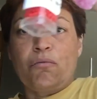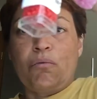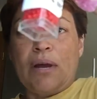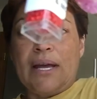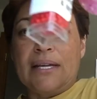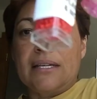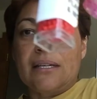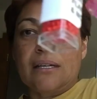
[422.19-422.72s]

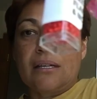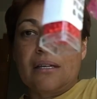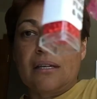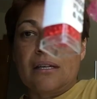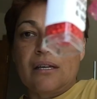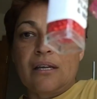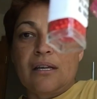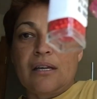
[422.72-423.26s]
red.
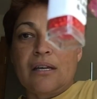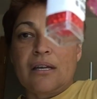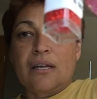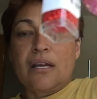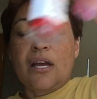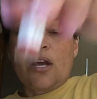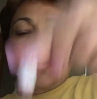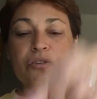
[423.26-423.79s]

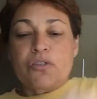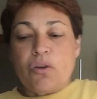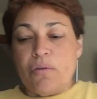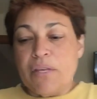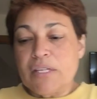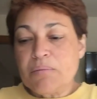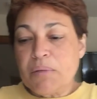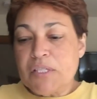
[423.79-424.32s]
So
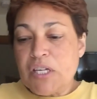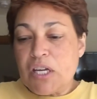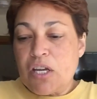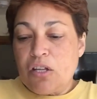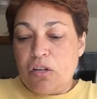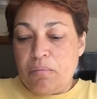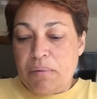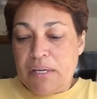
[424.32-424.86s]
this
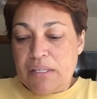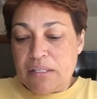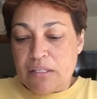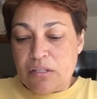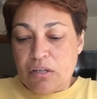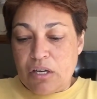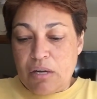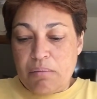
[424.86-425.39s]
particular piece
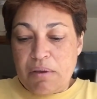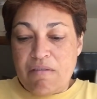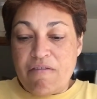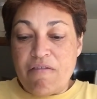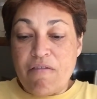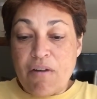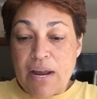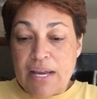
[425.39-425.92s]
is going to be
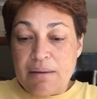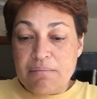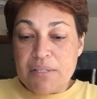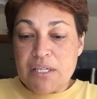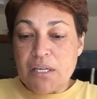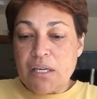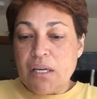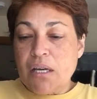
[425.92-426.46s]

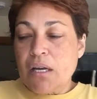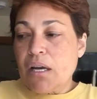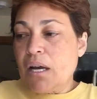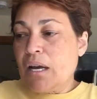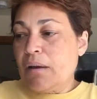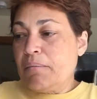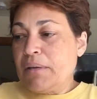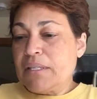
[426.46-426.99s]
framed.
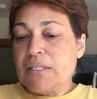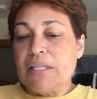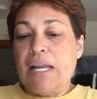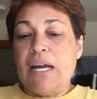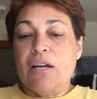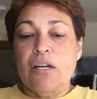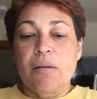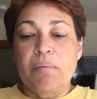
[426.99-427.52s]
It's
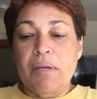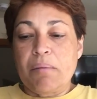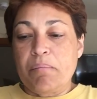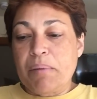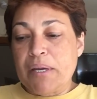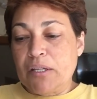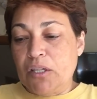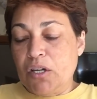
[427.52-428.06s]
not going to be a
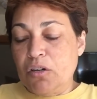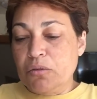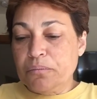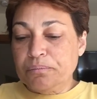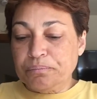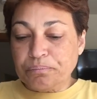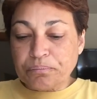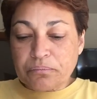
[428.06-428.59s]
pillow.
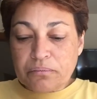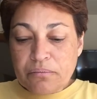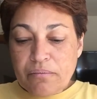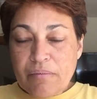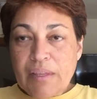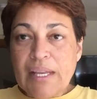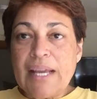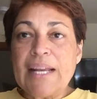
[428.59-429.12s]

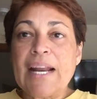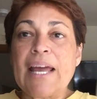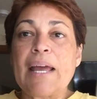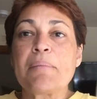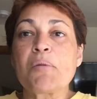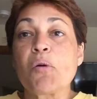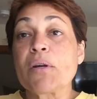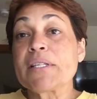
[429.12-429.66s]
And I
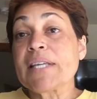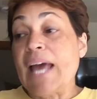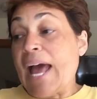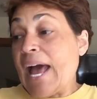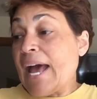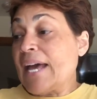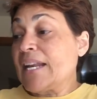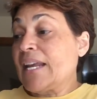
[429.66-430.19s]
am going to
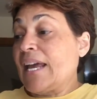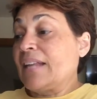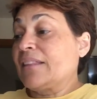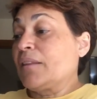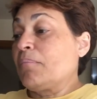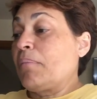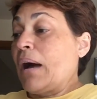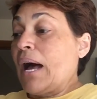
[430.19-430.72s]
add
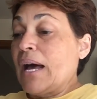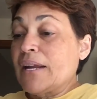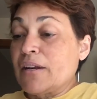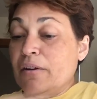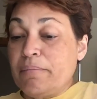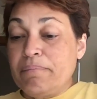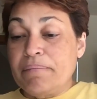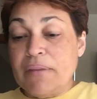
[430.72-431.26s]
at the
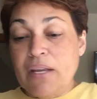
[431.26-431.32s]
bottom,